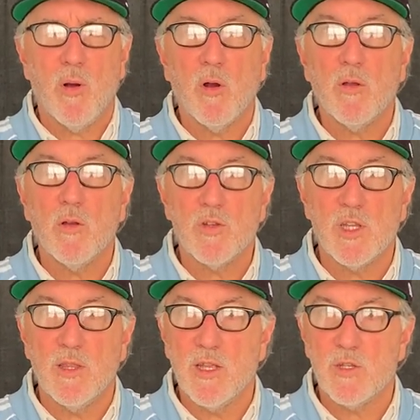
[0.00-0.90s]

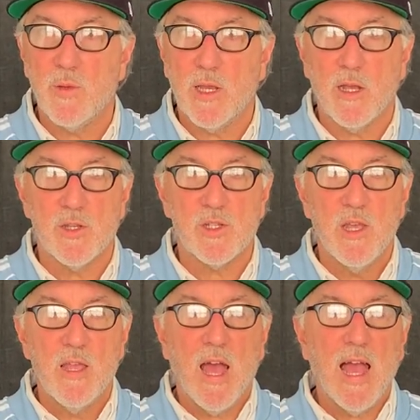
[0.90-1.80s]
partners in this, because
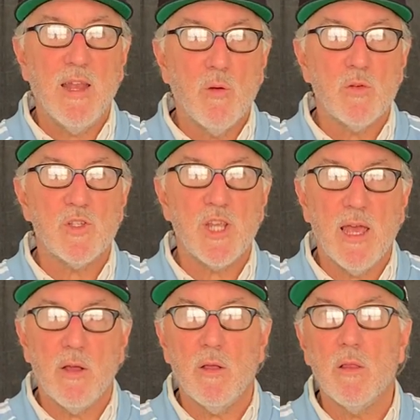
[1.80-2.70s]
I don't
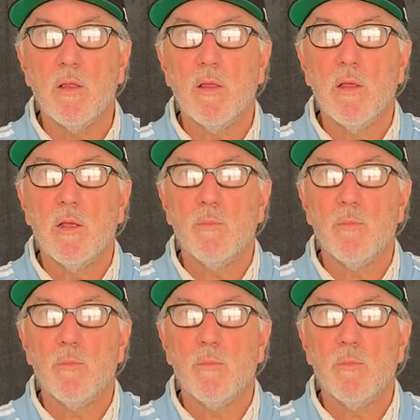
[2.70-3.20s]
tell